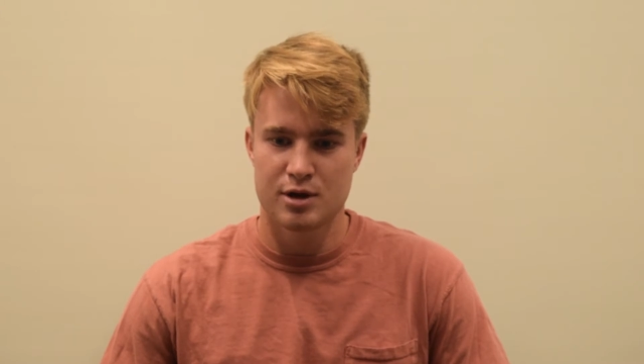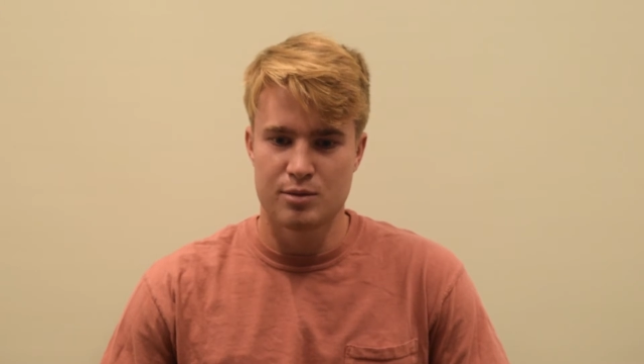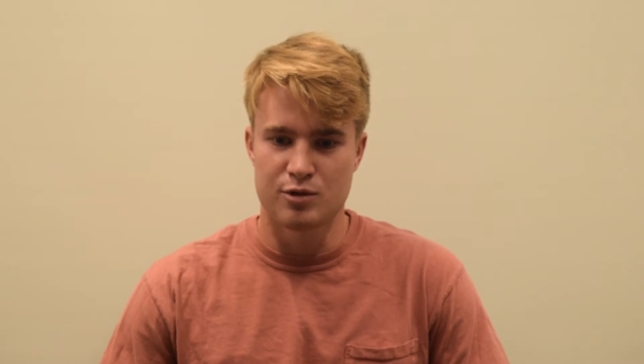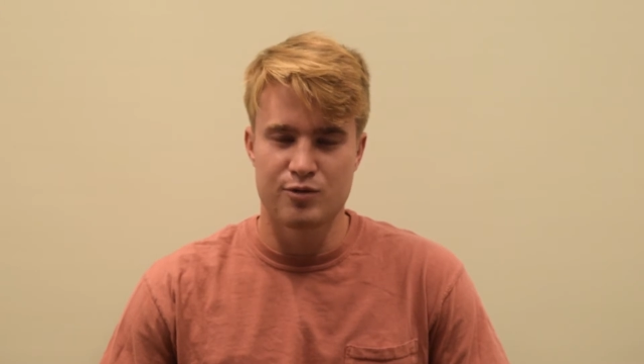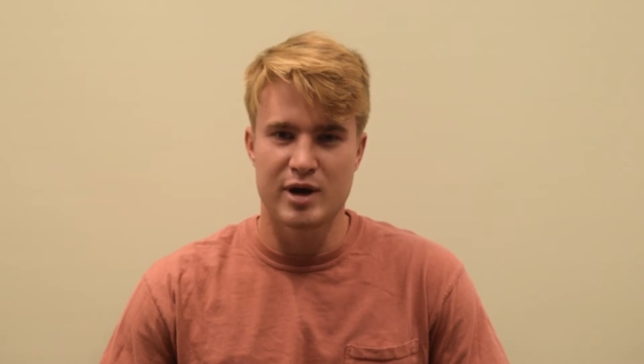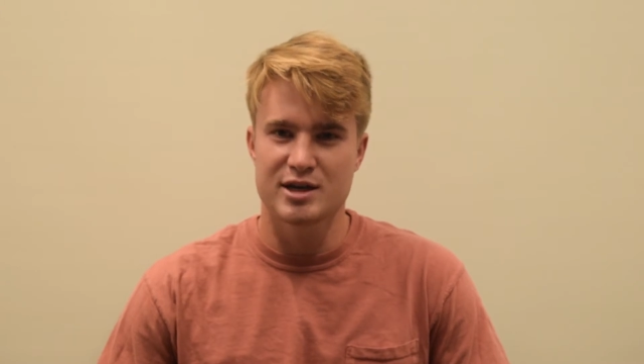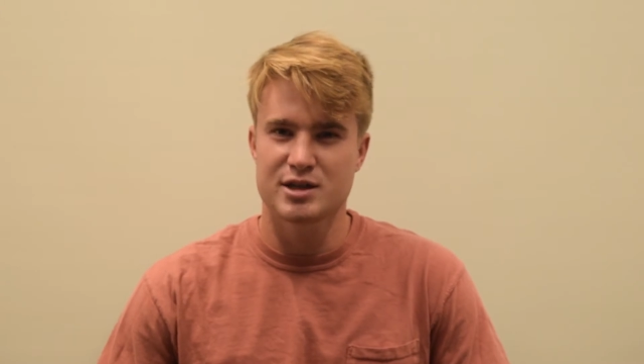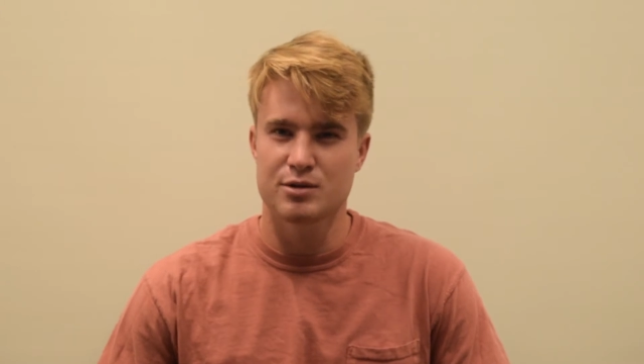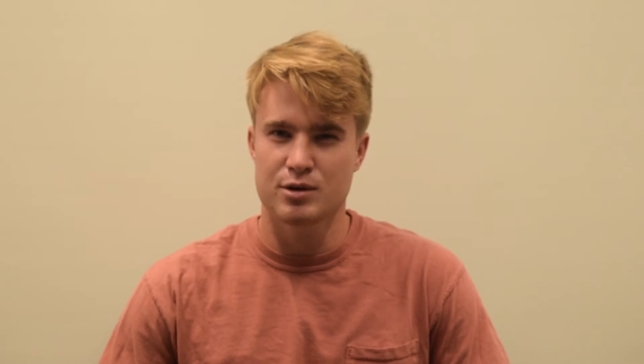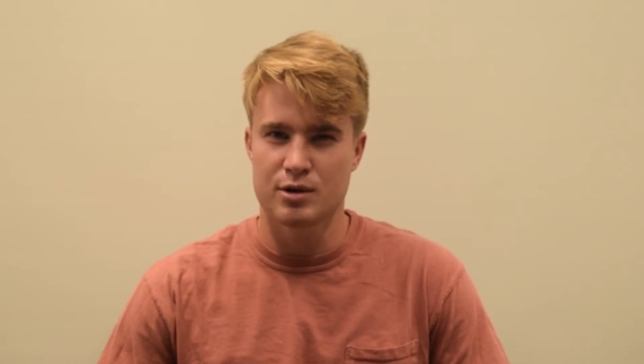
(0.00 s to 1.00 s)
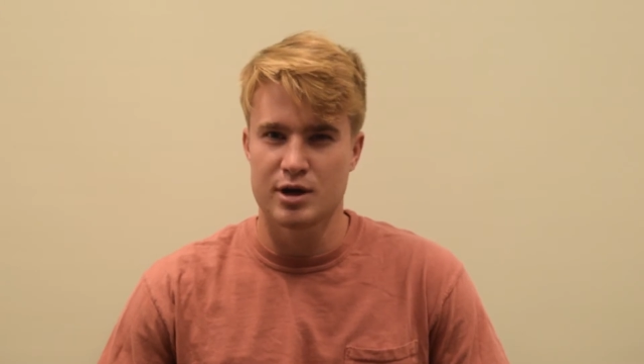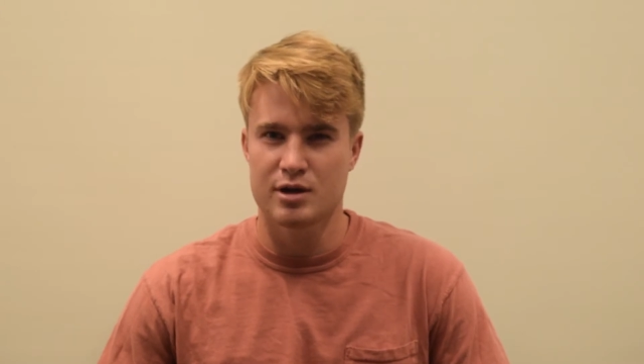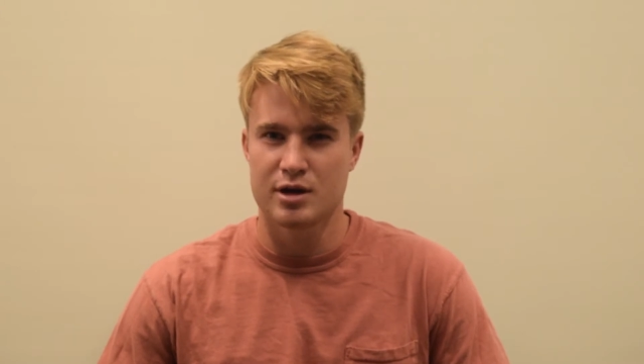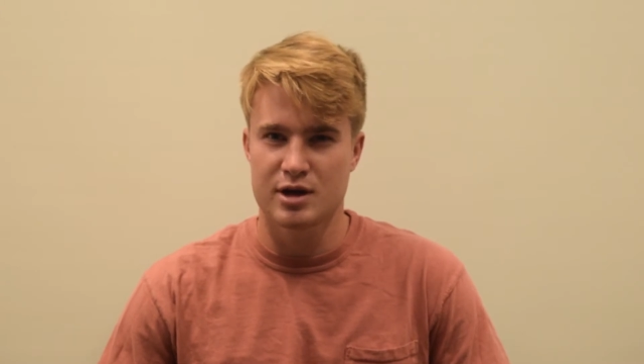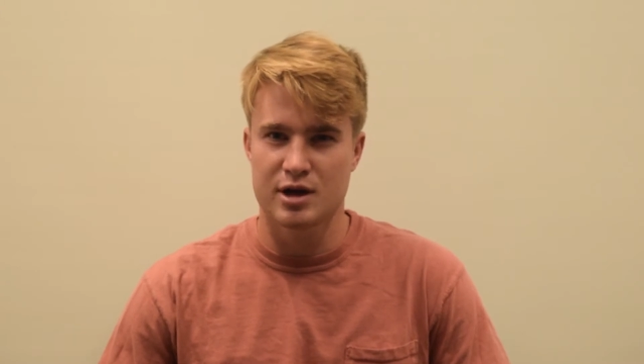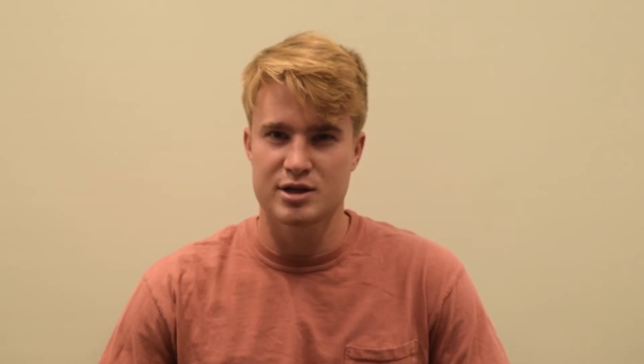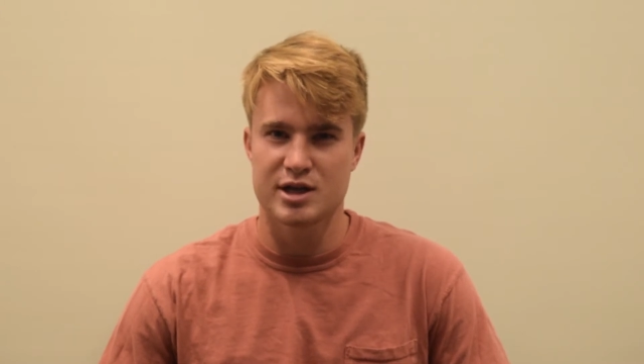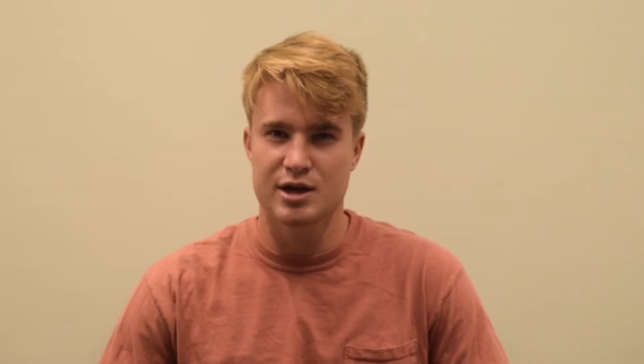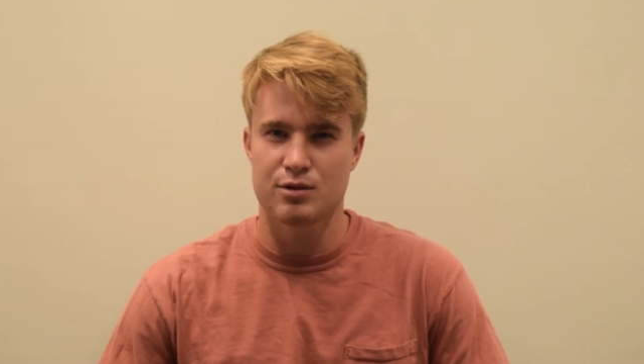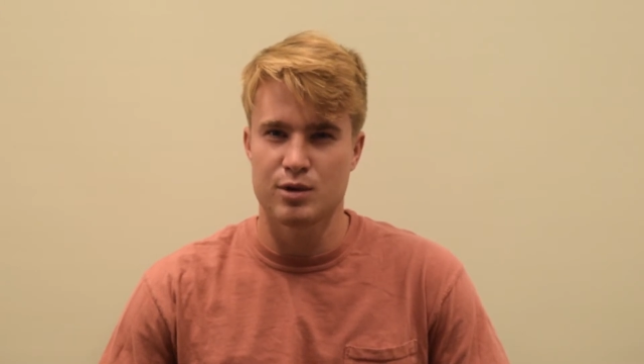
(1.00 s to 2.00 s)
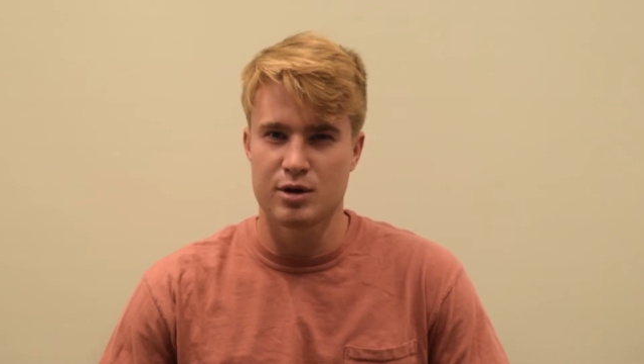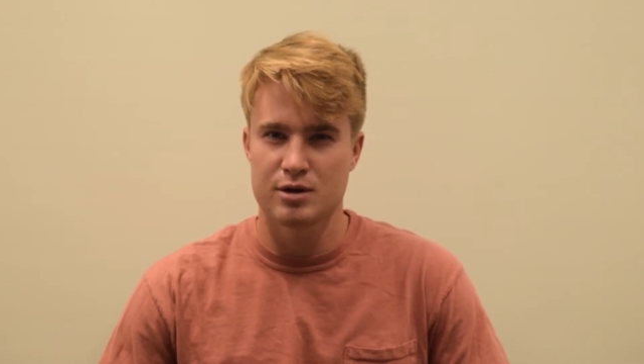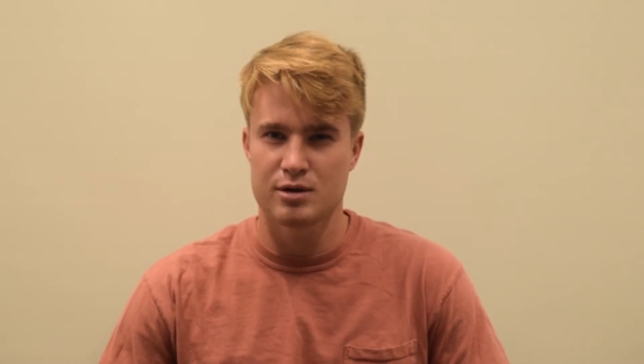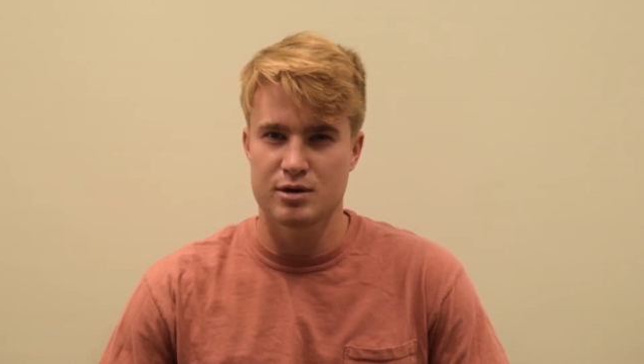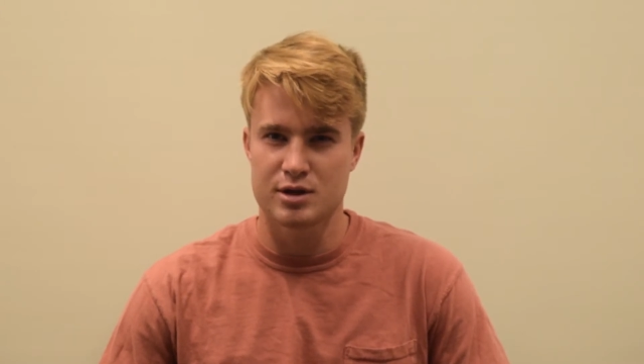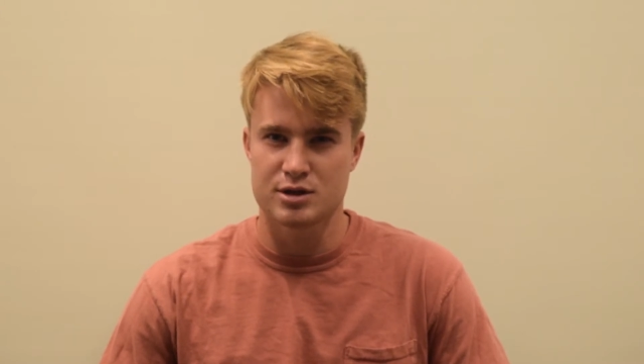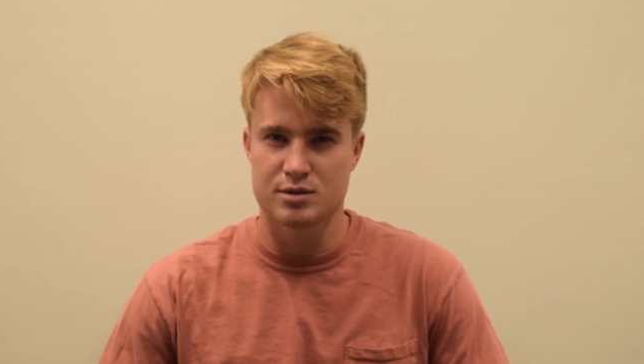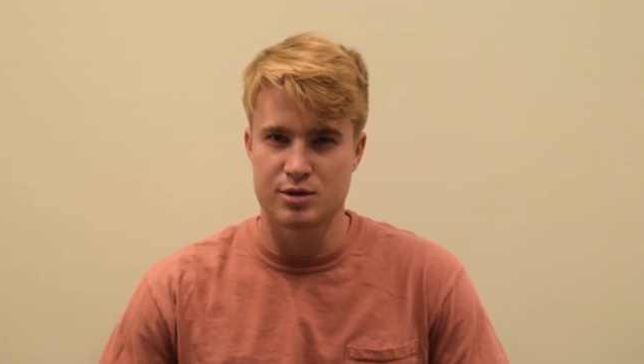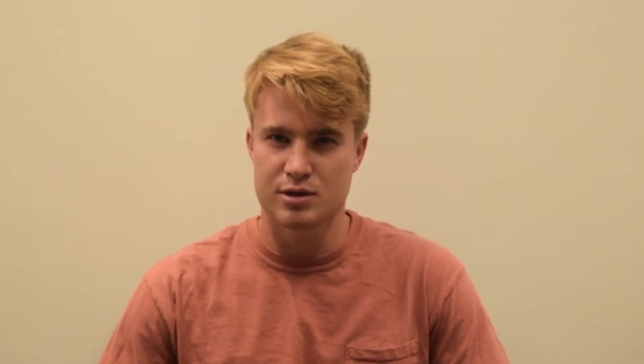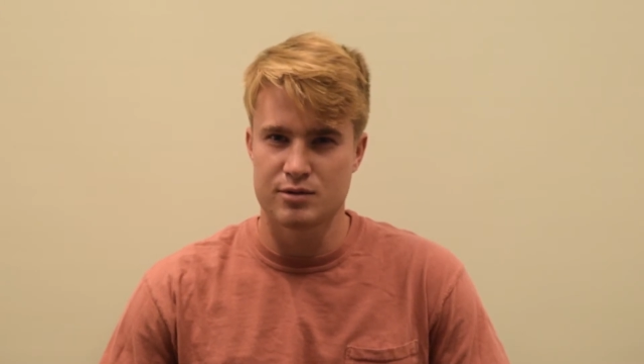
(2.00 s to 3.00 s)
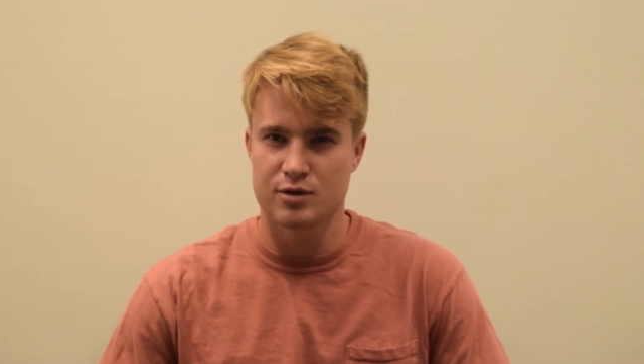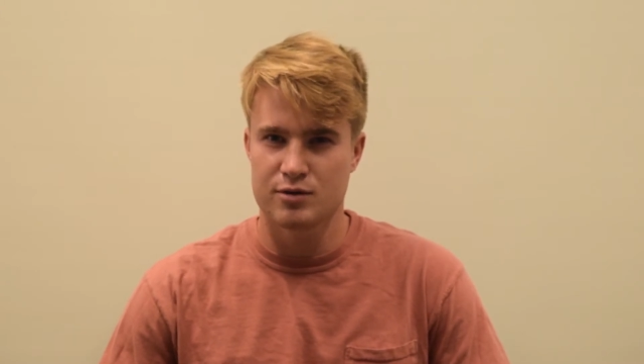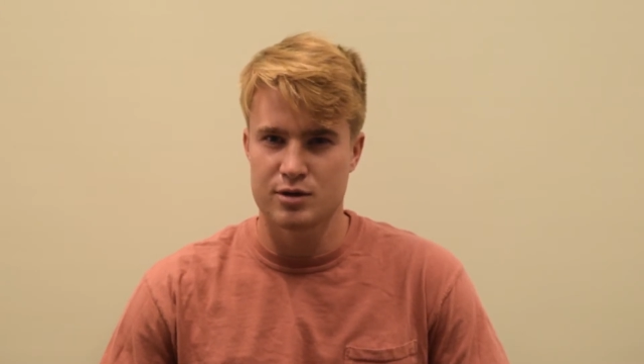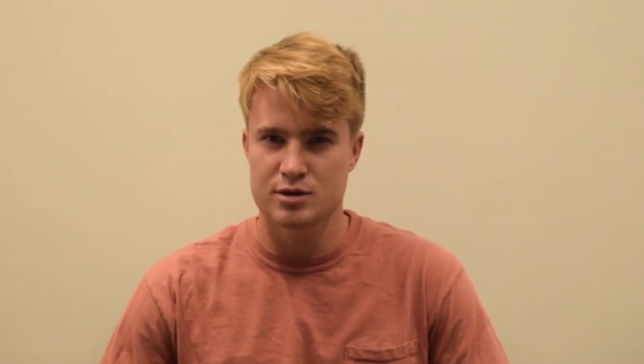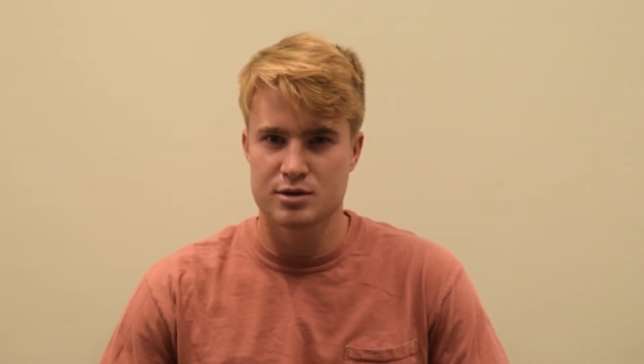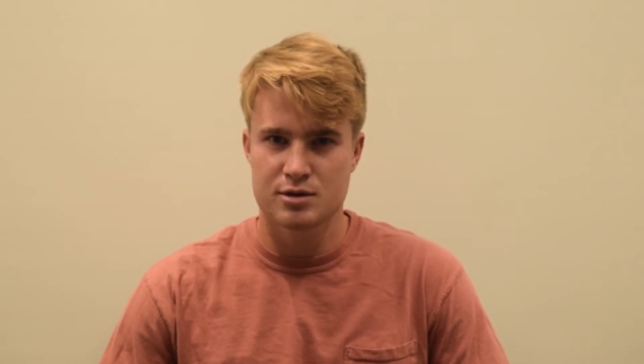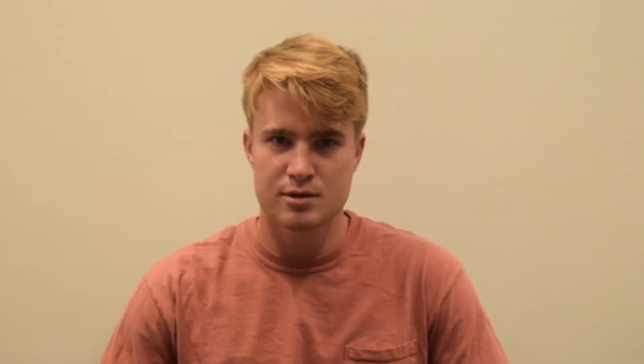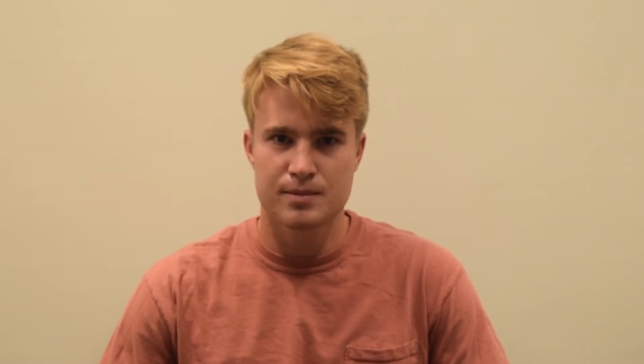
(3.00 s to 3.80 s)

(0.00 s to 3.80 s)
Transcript: move past that regret and kind of tackle what needs to be in front of us.